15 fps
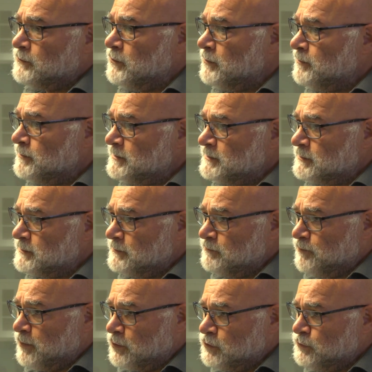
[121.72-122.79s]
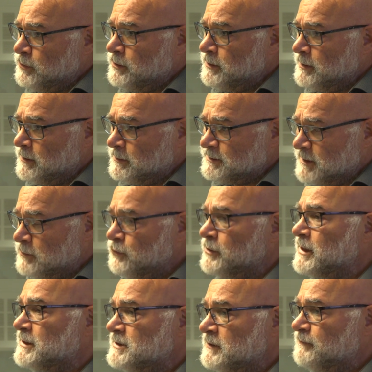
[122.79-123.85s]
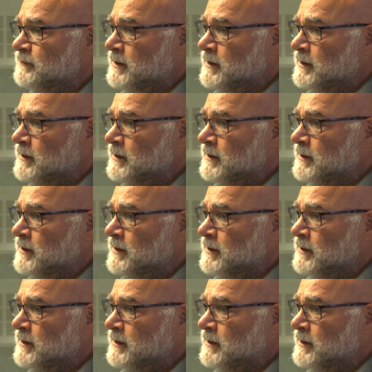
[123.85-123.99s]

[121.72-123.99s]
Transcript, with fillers: and continue to support healthy invertebrate